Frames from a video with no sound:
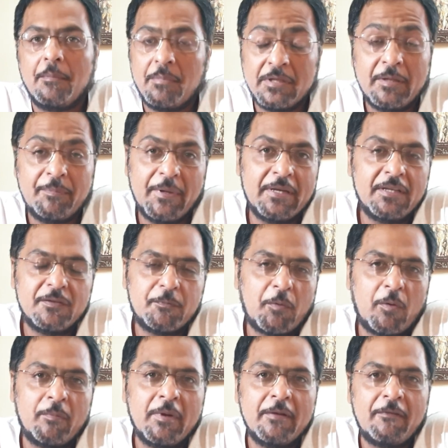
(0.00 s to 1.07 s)
but the pen is
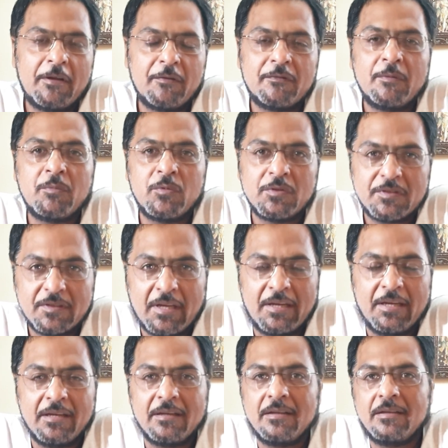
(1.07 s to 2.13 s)
probably one of the most
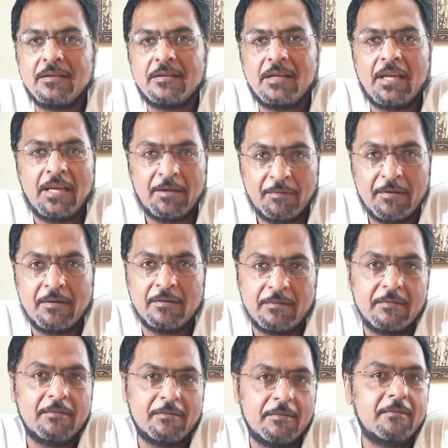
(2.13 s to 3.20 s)
stunning in
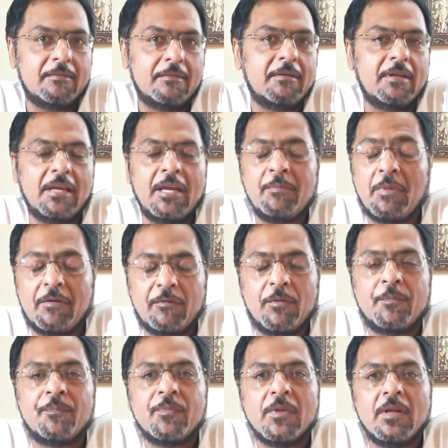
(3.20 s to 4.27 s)
in my
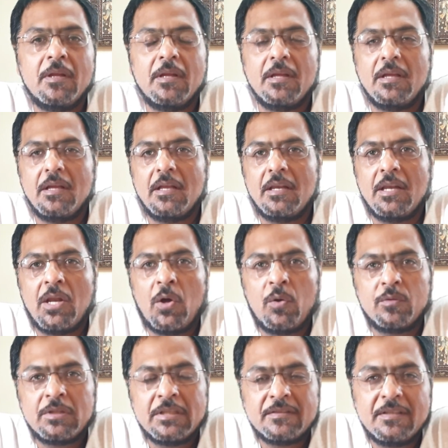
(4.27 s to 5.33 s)
view.
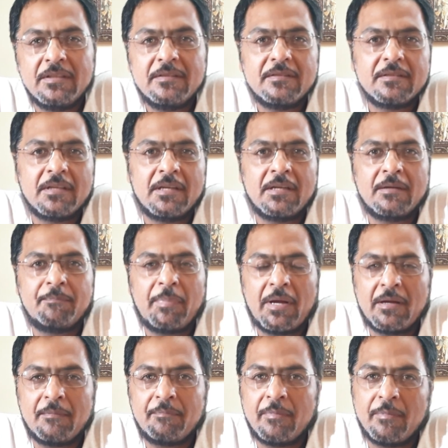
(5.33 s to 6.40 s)
Now this is uh,
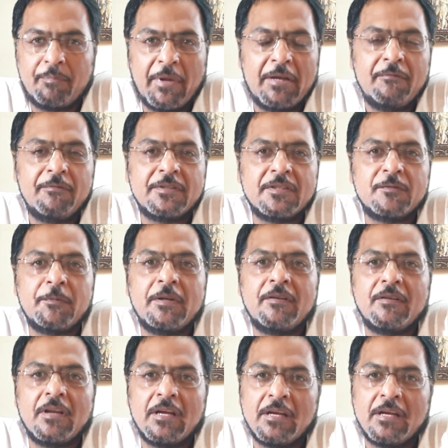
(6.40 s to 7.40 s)
a pen which has been